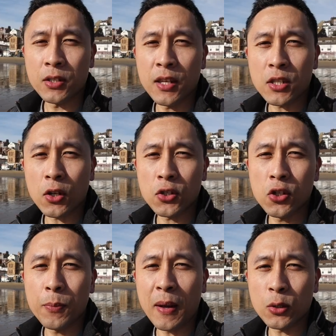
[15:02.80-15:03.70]
So this costs
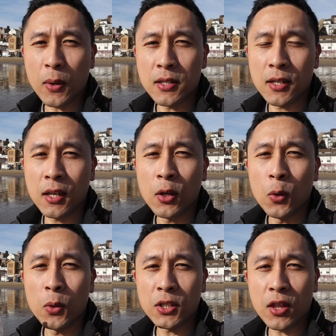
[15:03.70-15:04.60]
£2.20,
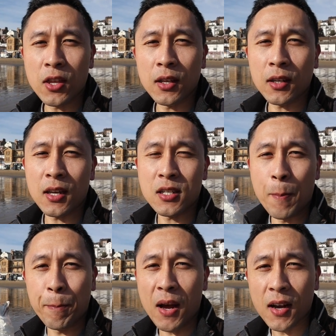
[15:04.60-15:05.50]
which I think is a
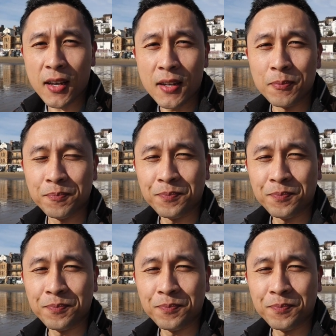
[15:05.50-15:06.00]
bargain.